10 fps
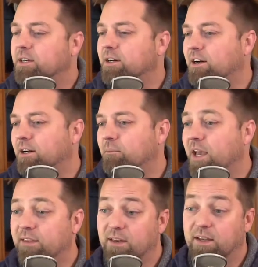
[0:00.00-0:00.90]

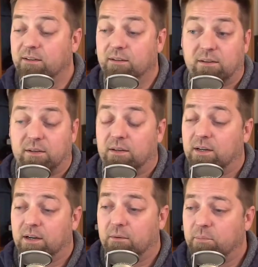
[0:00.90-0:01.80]
And then
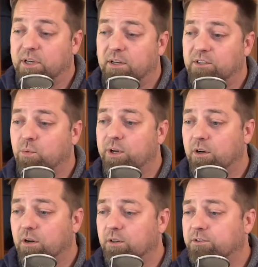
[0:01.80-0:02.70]
because we
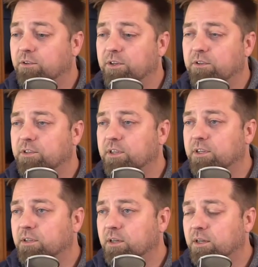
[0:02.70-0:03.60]
are also using
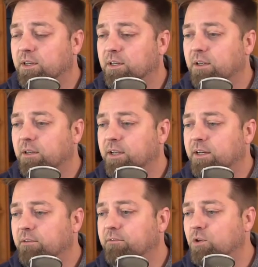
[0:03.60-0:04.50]

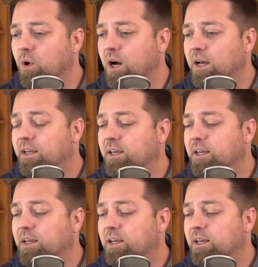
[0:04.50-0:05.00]
native UI,